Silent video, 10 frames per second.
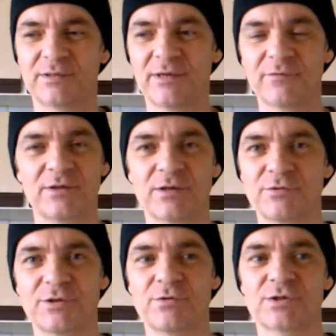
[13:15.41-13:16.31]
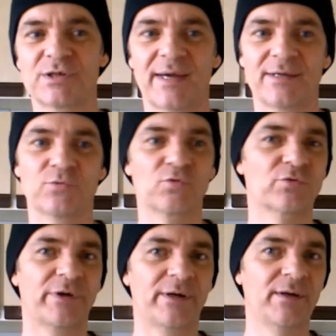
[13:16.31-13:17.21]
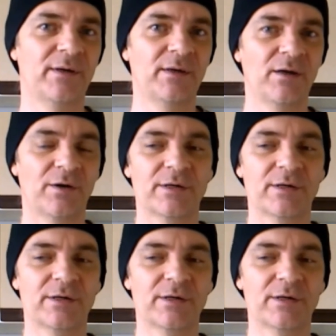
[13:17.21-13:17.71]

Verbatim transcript: Definitely don't use sand or grit I